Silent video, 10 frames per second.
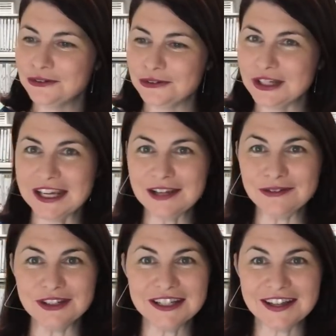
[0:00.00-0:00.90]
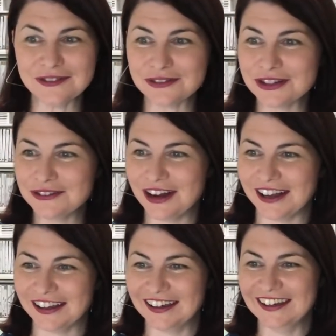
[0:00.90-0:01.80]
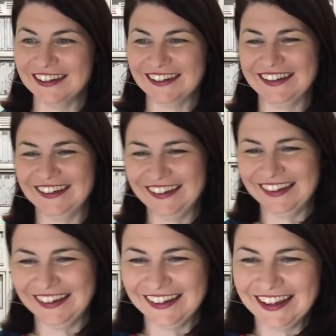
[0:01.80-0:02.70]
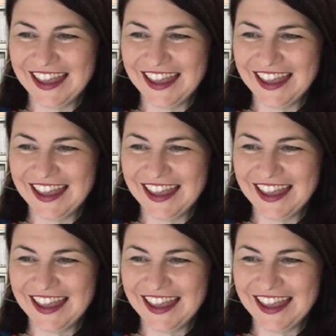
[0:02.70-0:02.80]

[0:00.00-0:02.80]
Good evening, everyone.